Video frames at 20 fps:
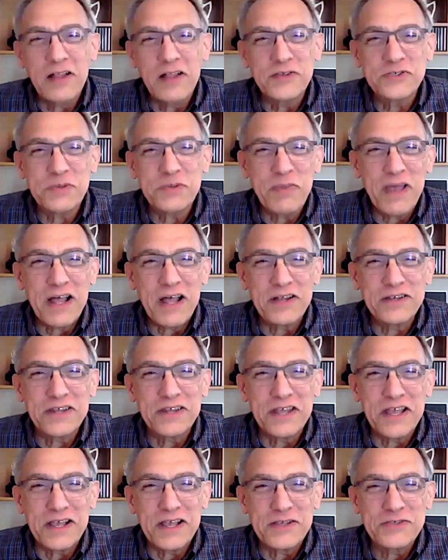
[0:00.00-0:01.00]
us about
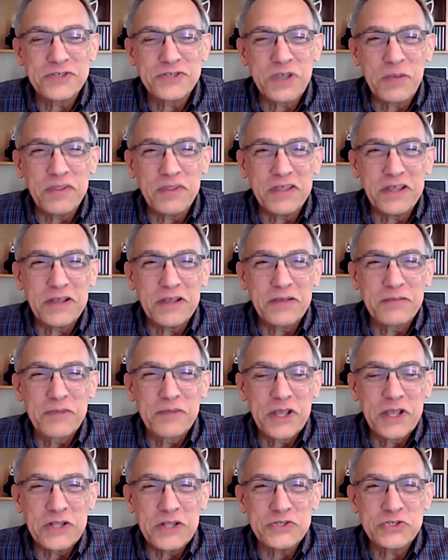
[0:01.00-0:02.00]
some of the
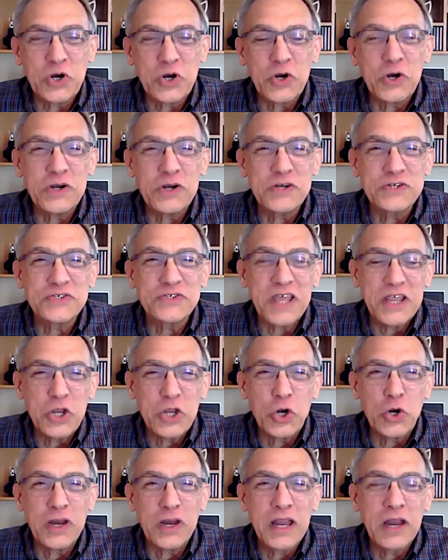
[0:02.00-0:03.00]
concerns that
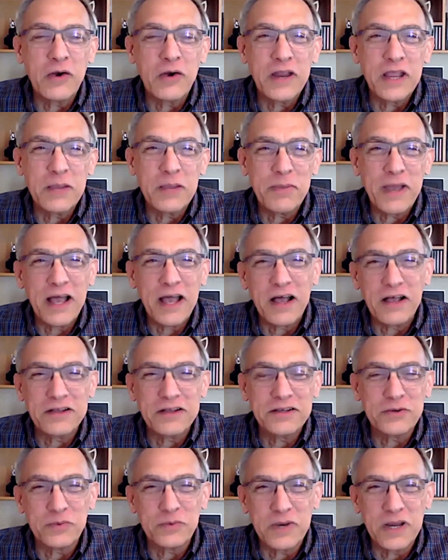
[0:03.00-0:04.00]
you're hearing
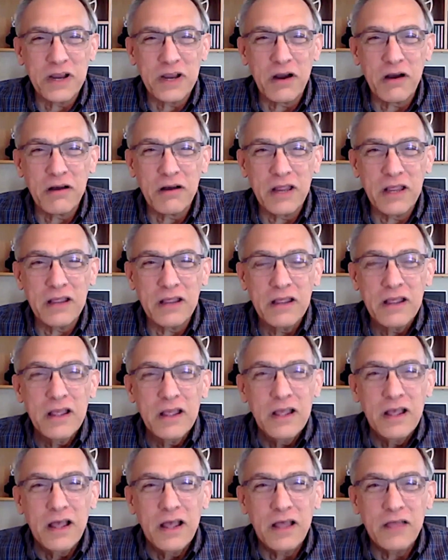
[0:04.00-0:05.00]
about regarding
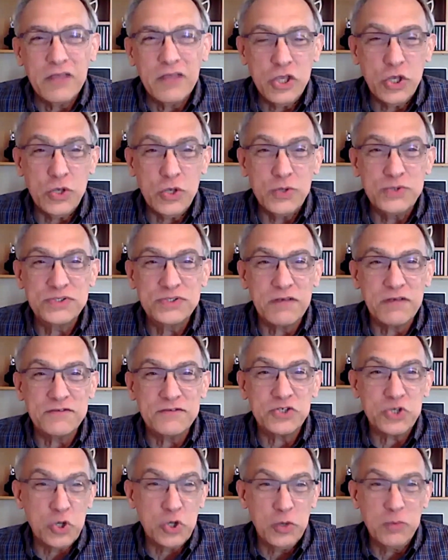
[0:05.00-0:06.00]
the use of
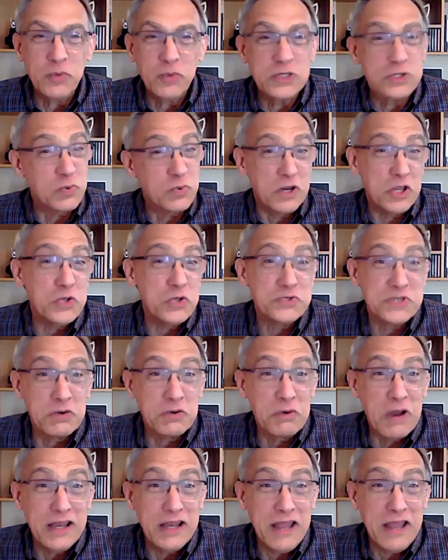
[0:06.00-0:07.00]
Zoom, which we're using
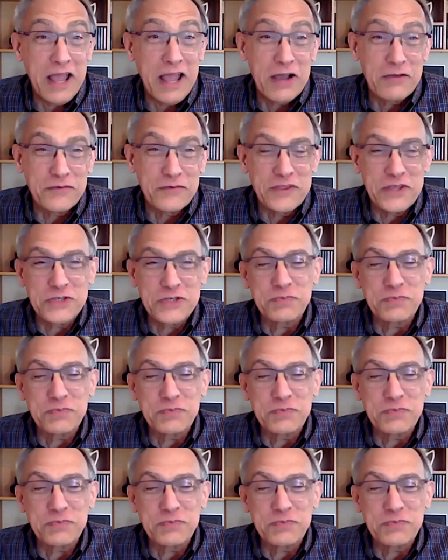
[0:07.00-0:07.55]
right now for this